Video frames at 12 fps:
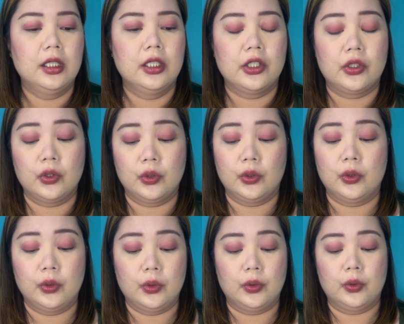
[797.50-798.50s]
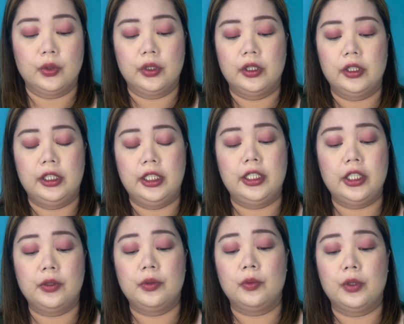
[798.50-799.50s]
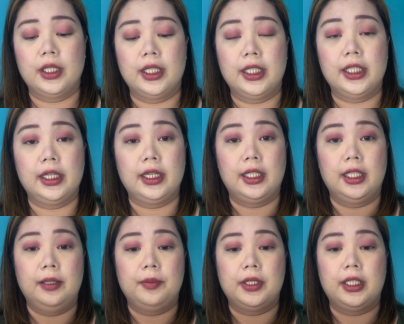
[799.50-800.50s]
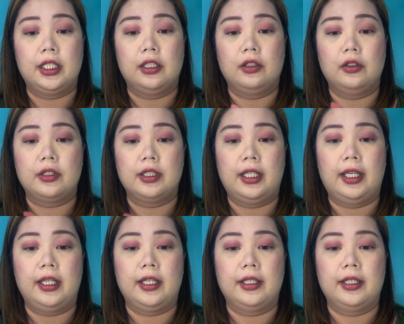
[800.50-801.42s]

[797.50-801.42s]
So this is what the lipstick looks like.